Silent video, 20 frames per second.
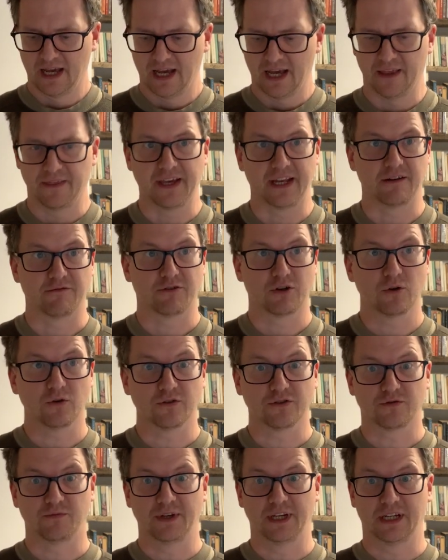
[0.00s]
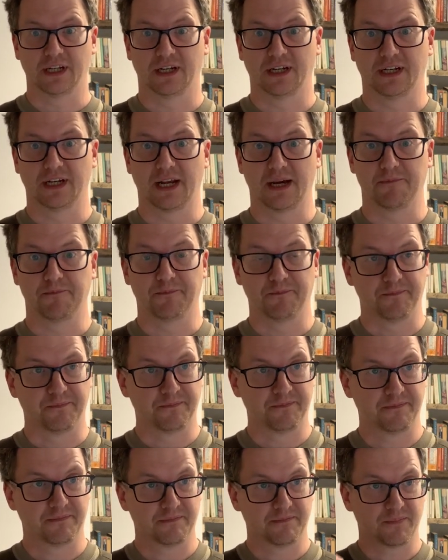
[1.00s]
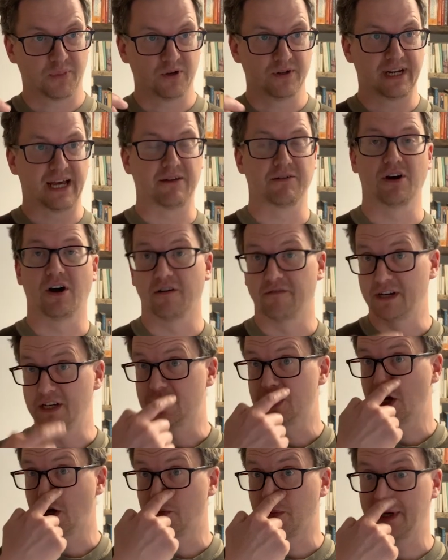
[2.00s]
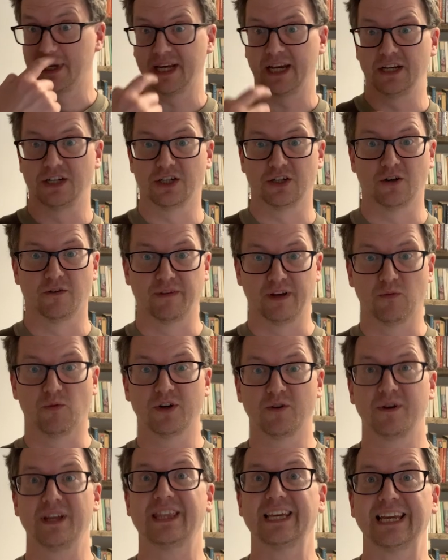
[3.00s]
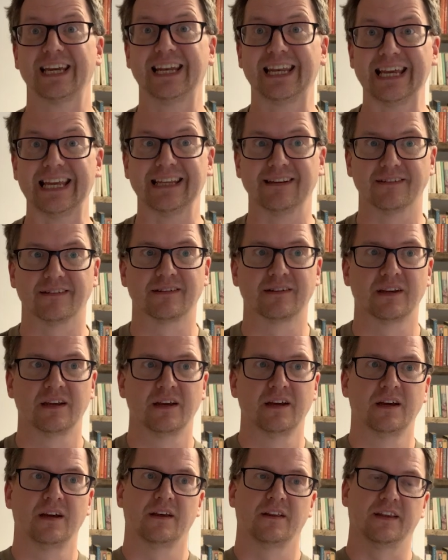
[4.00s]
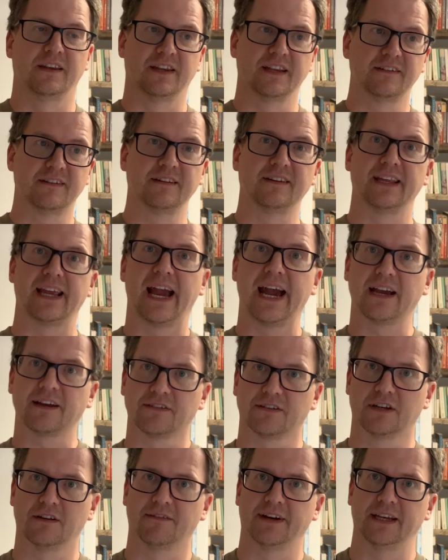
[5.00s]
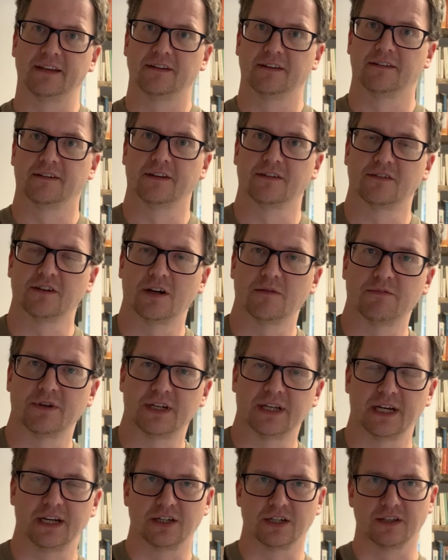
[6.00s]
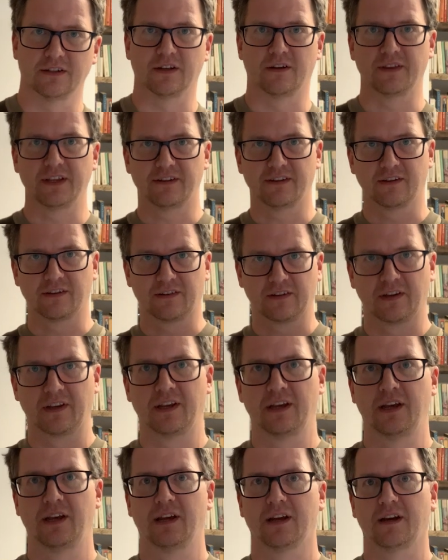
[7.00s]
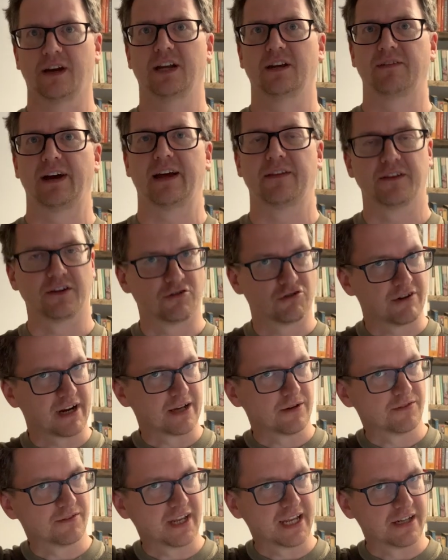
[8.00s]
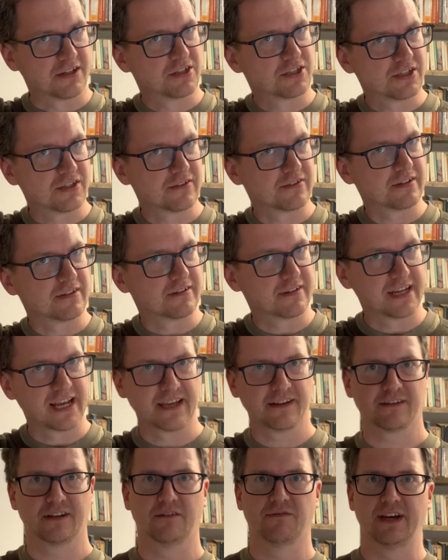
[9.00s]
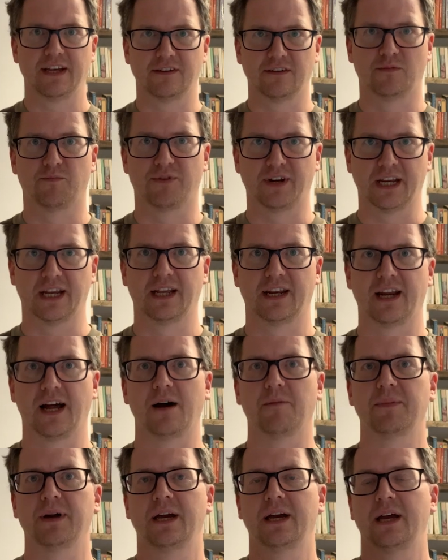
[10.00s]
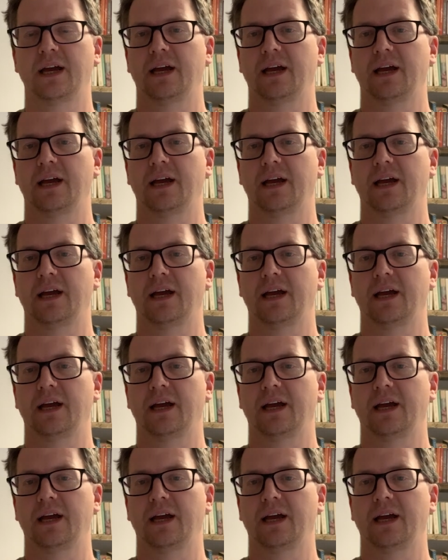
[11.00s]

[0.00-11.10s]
And then of course we can put down our interpretation of it. What do we think it is? And this is the excavator's interpretation. So this is kind of at the trowel's edge, just as the excavators bring it up.